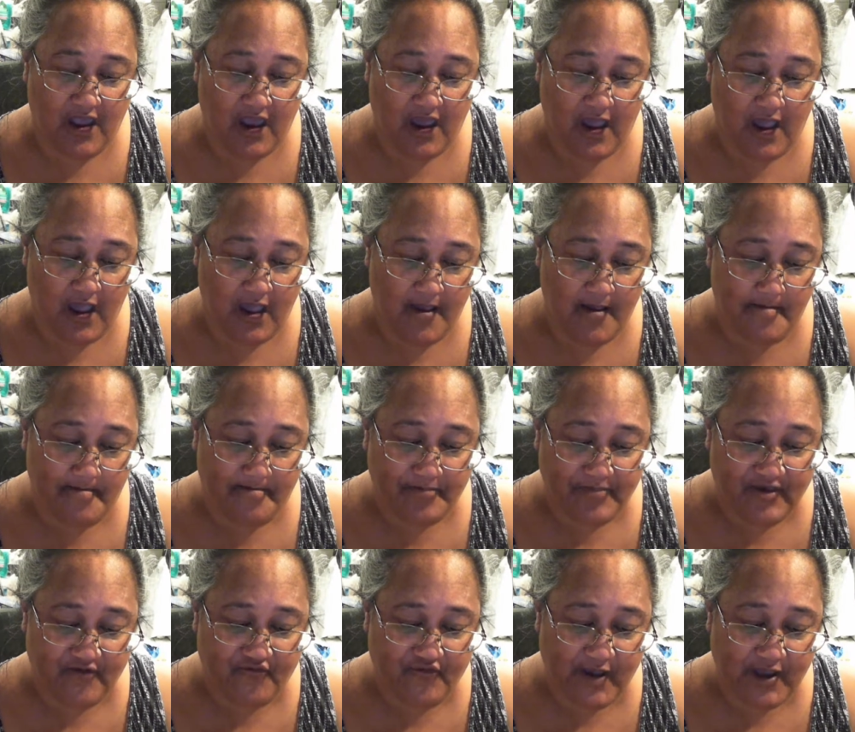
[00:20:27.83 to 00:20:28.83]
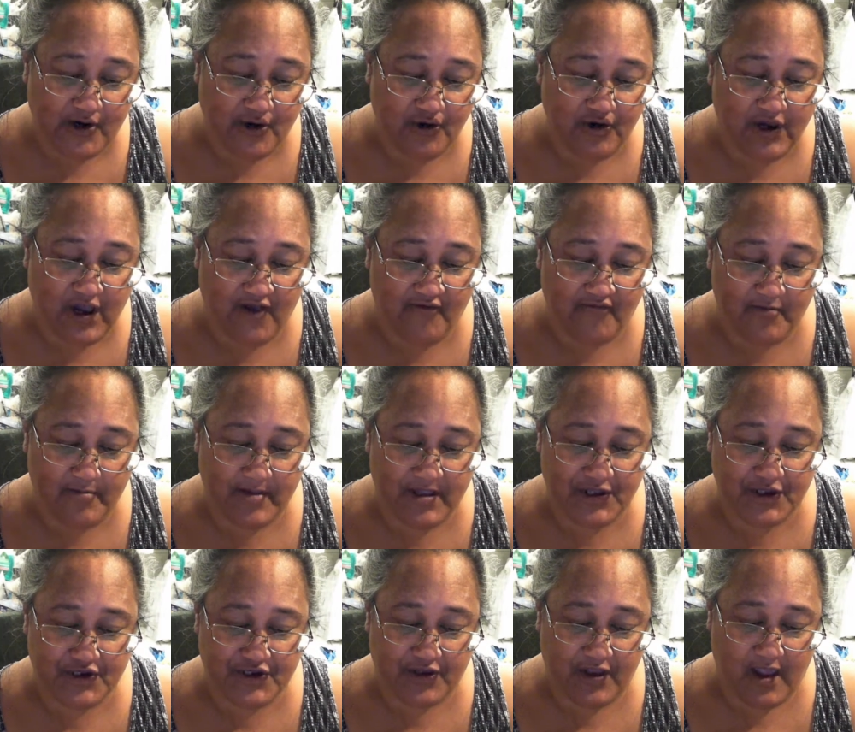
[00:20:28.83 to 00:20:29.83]
The federal government
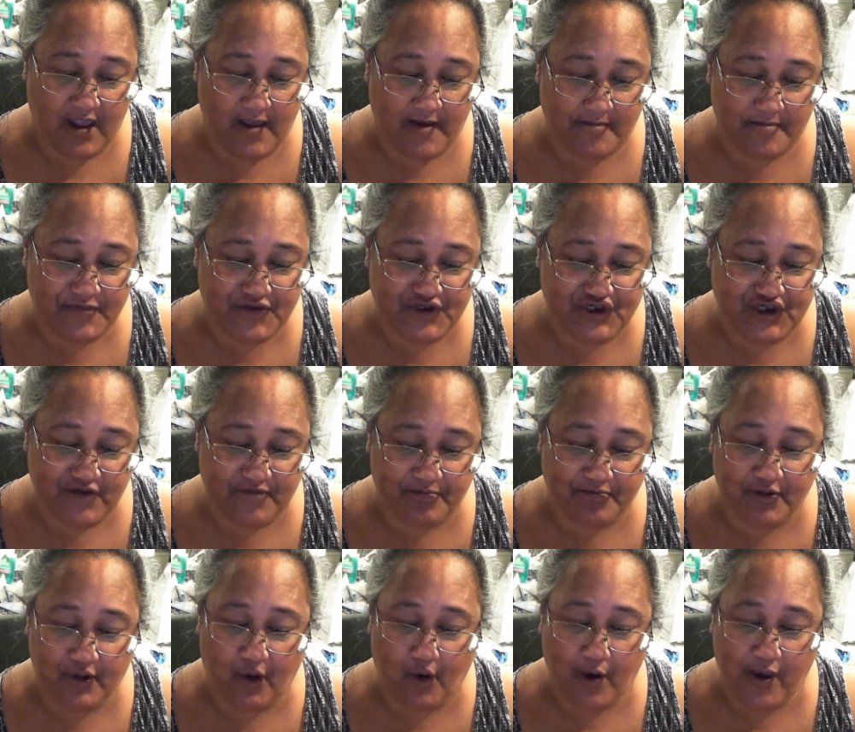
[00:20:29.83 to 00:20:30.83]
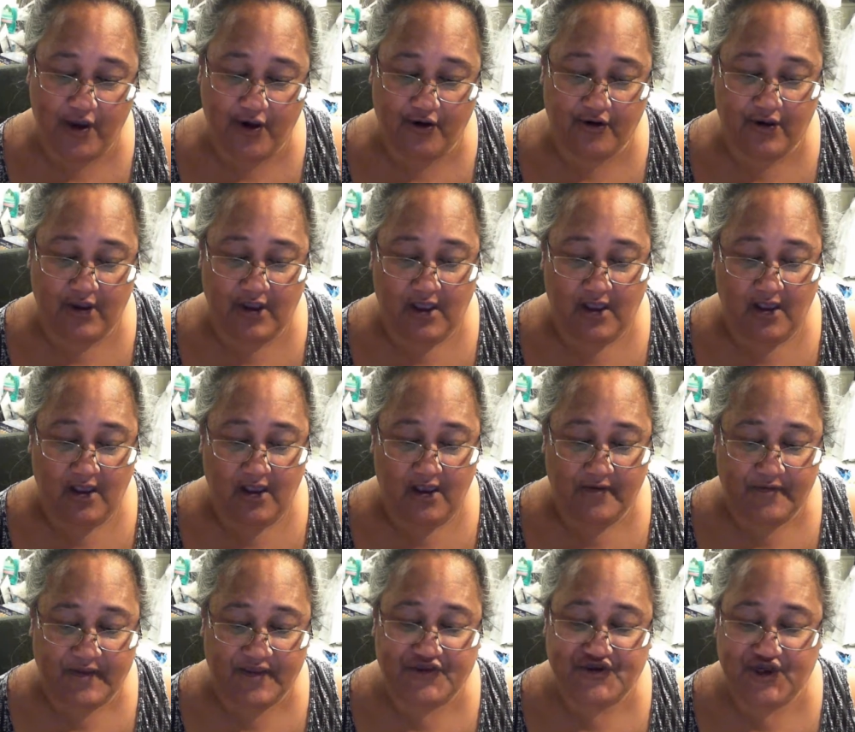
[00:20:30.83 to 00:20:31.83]
chief lawyer
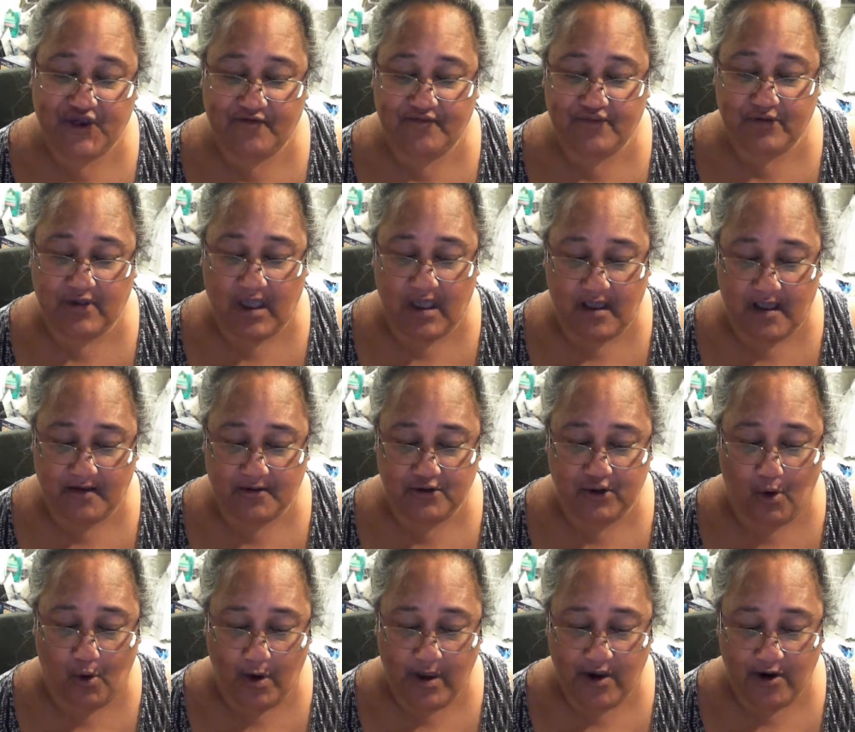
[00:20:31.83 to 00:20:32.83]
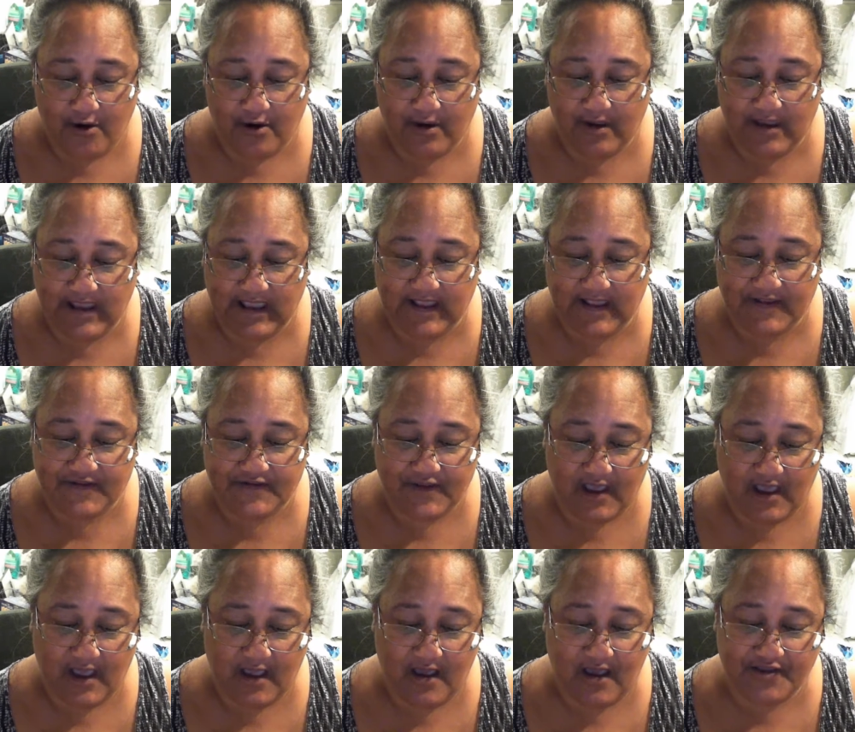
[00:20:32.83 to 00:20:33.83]
is
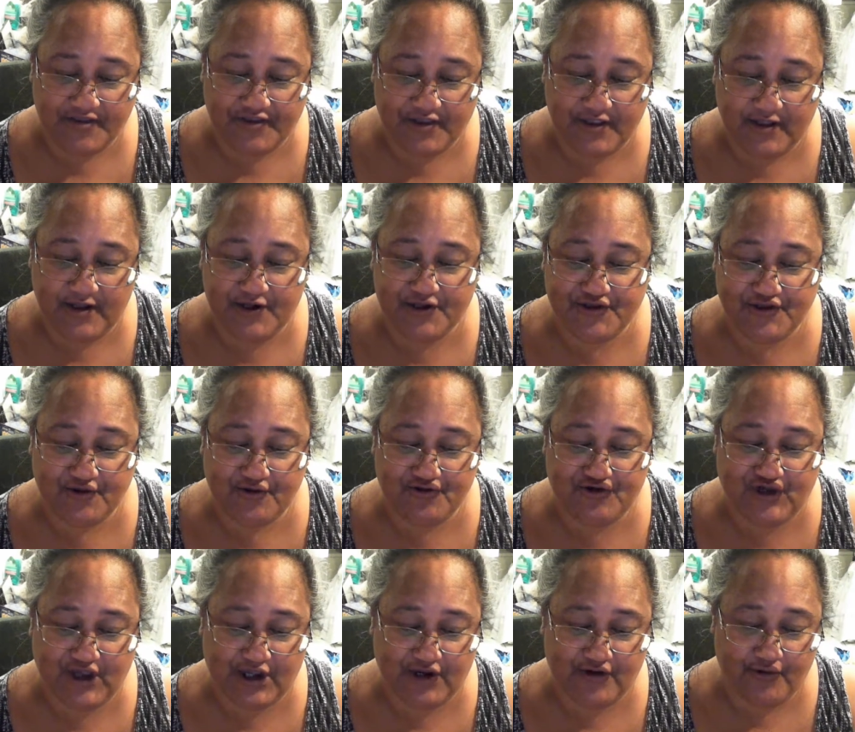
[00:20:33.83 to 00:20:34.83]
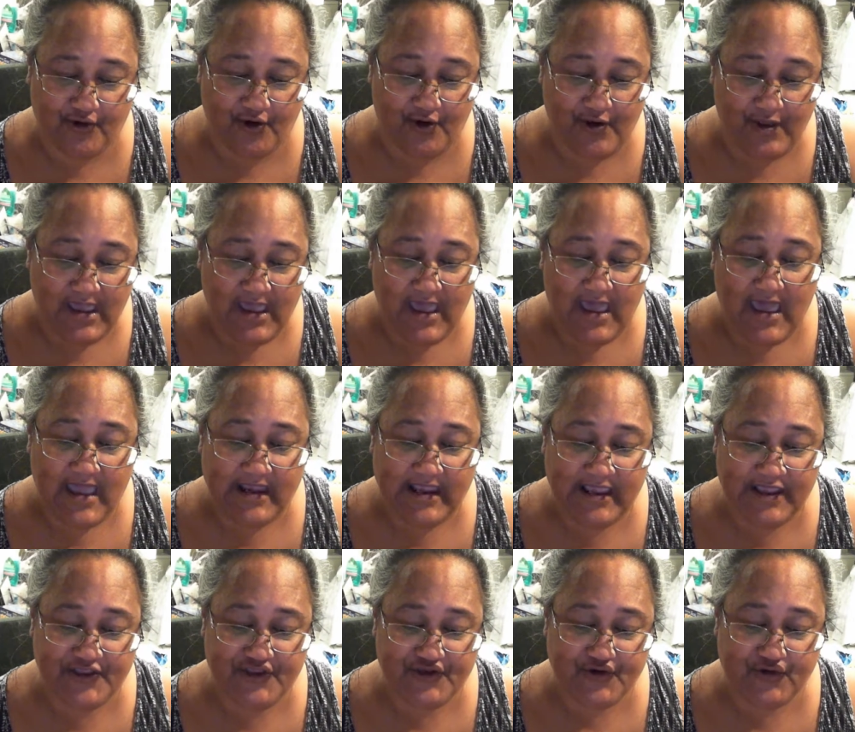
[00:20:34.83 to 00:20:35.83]
a Solicitor General, and
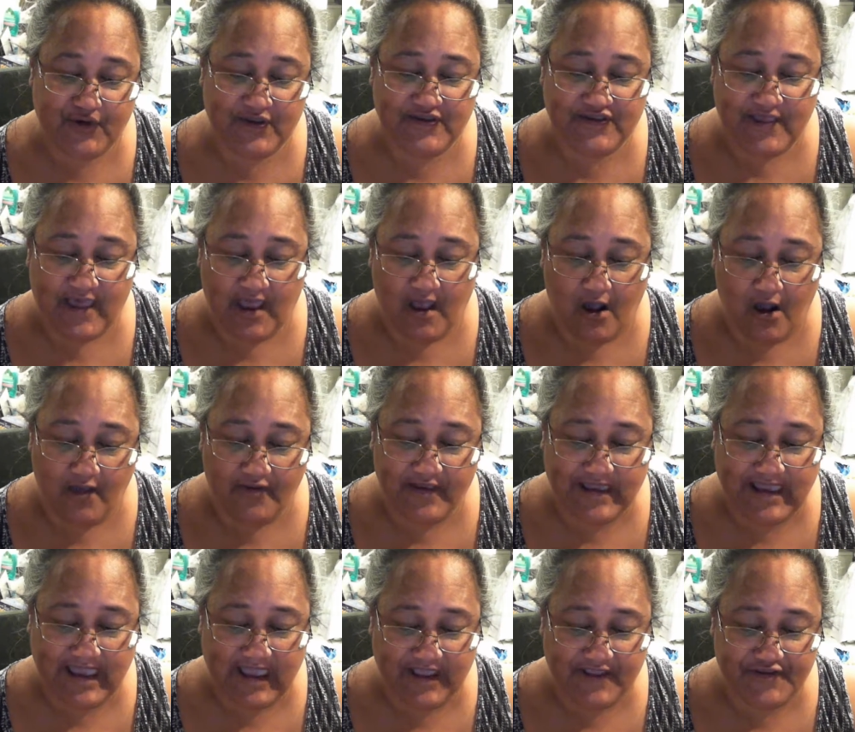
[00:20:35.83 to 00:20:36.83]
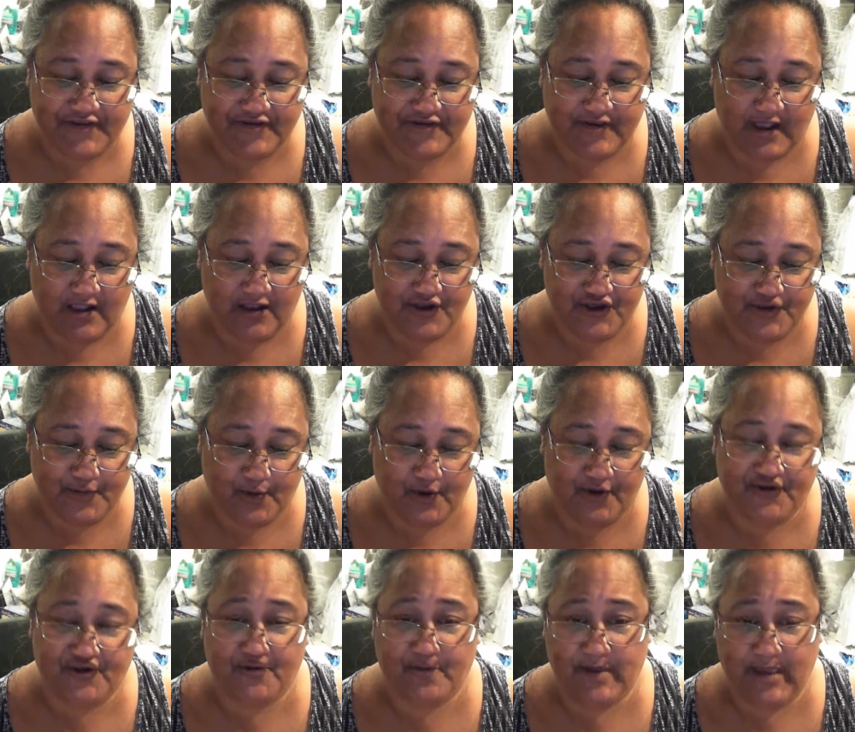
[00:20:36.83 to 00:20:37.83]
he screens out all the cases eligible
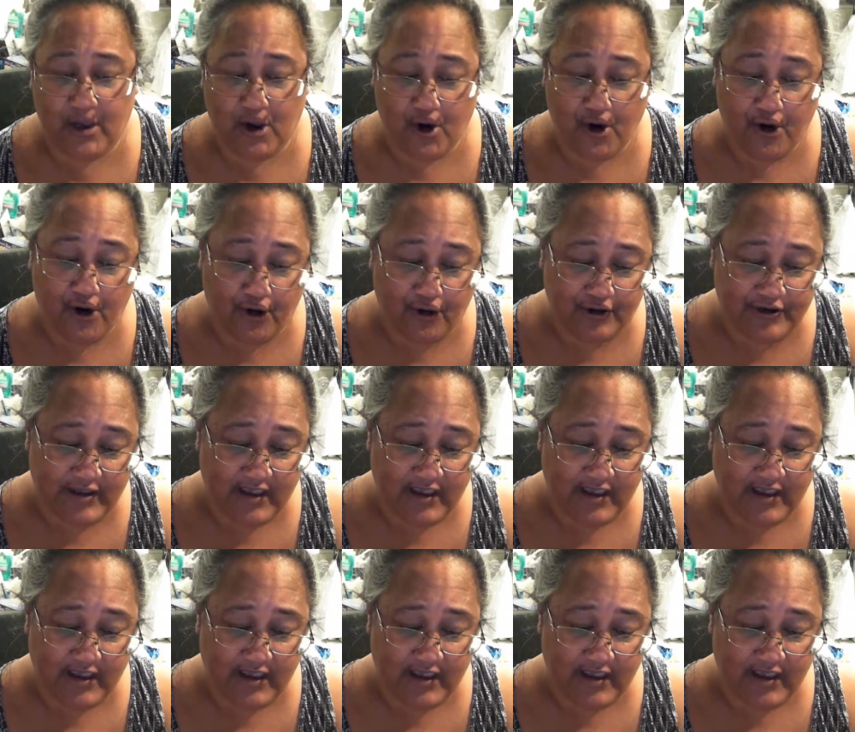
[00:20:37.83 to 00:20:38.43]
to be heard.